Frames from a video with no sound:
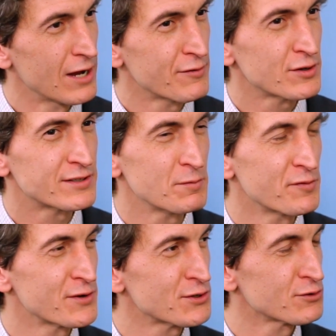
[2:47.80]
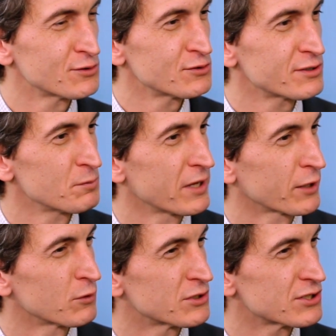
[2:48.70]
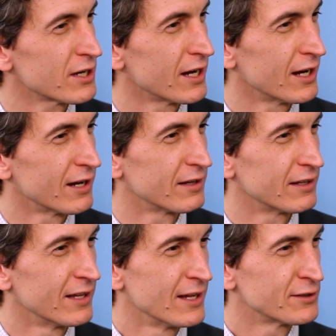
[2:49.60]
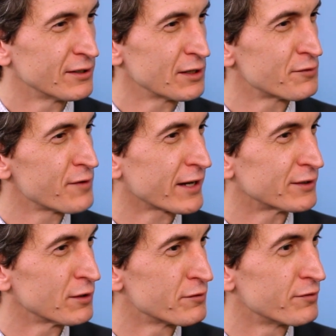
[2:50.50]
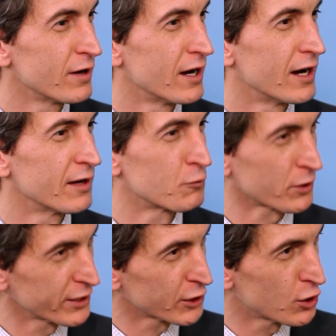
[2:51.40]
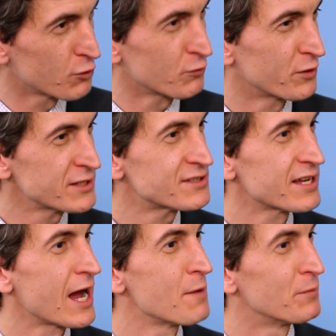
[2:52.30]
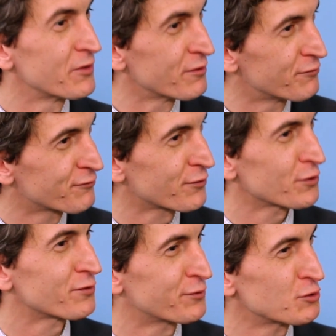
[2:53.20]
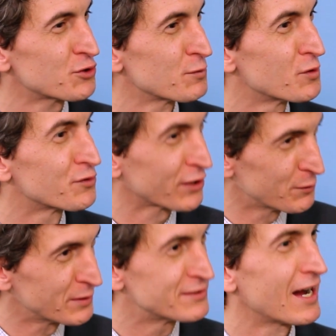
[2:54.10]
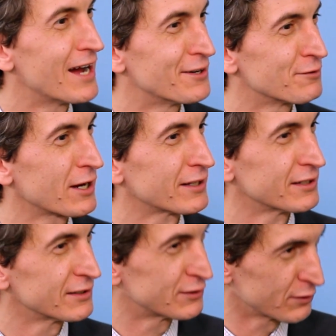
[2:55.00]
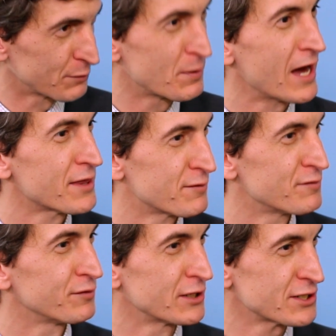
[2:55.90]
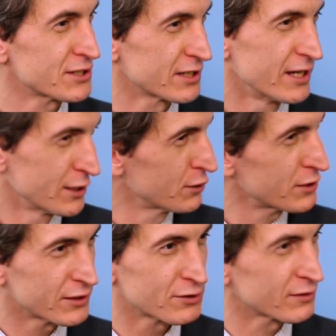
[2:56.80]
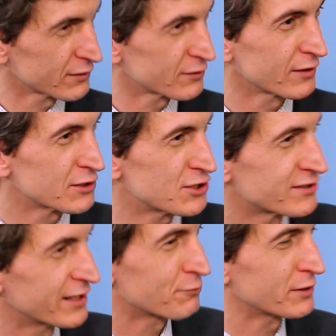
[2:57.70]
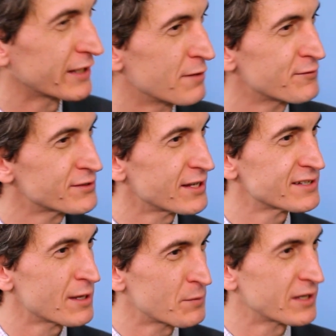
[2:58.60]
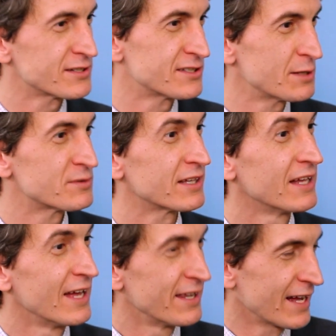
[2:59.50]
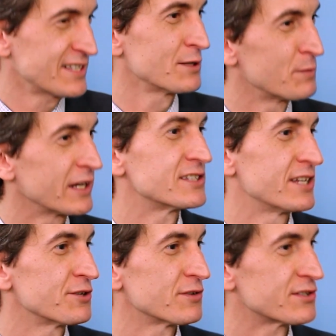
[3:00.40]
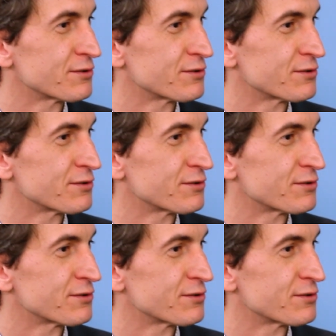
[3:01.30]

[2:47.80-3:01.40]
Now, I've heard some officials use some language to the effect of, we're going to go this time, but the future moves are going to be tied directly to the path of inflation. You think that she's going to really emphasize that? Because it seems that that's the biggest hindrance